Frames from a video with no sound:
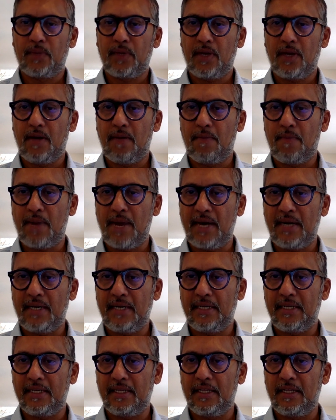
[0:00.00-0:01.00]
a
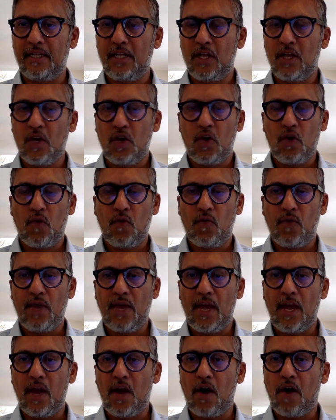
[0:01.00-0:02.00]
practical
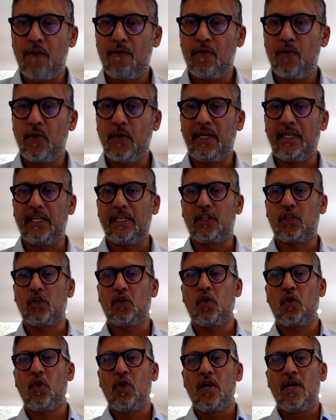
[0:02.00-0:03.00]
way of doing this.
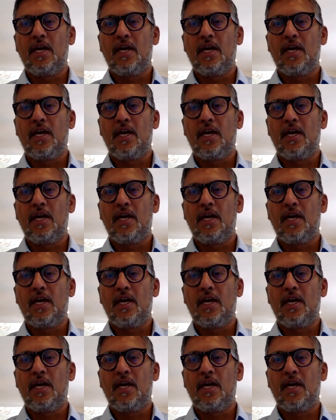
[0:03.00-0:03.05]
So